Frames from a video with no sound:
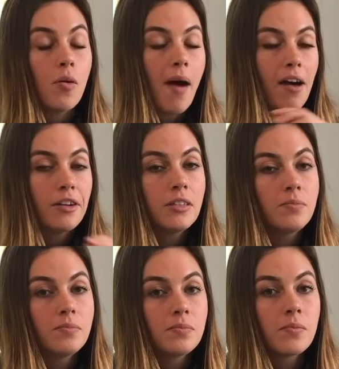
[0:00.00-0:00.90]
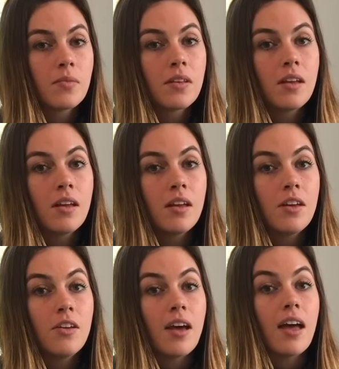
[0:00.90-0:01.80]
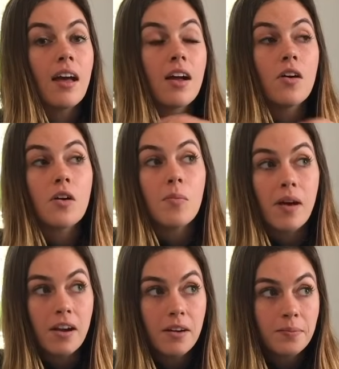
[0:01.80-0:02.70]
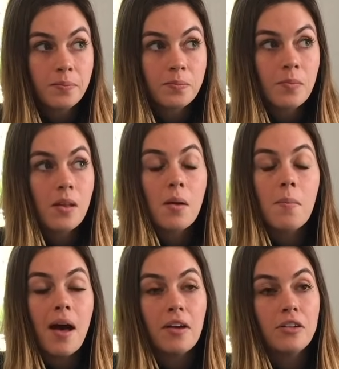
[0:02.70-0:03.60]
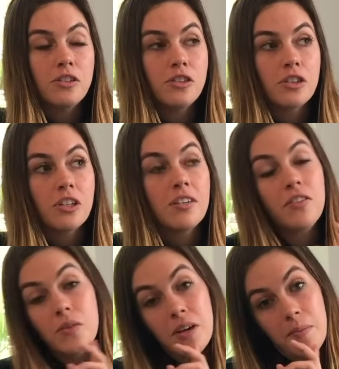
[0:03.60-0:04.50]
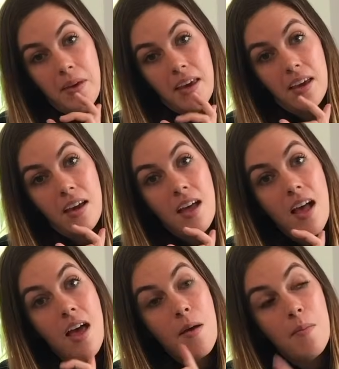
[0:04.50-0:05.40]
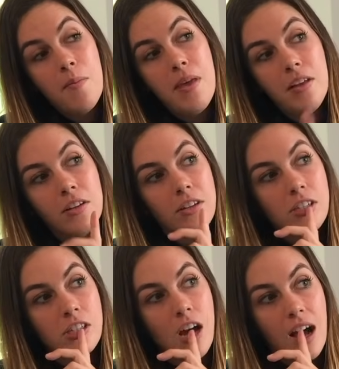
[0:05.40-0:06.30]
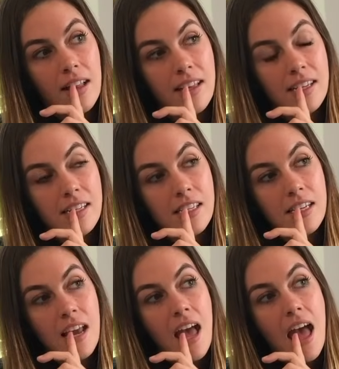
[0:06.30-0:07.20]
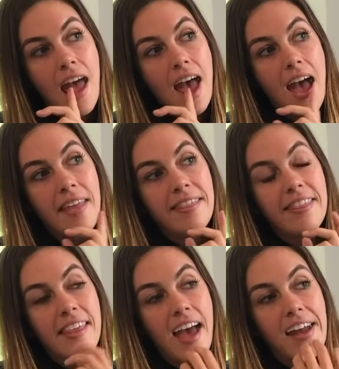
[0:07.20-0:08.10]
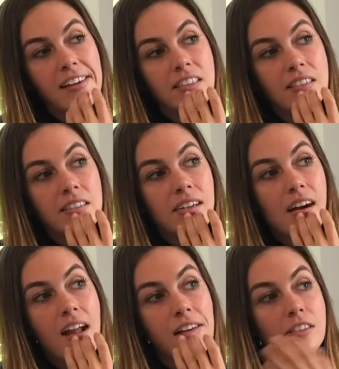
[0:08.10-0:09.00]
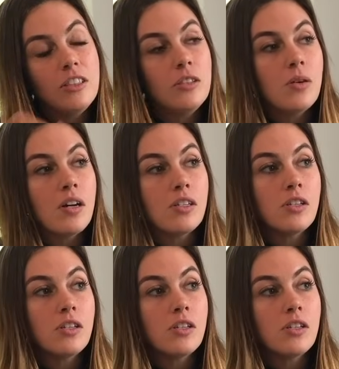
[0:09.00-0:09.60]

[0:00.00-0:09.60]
powder, you get cocoa butter, powdered sugar if you want to make milk chocolate, and then you'll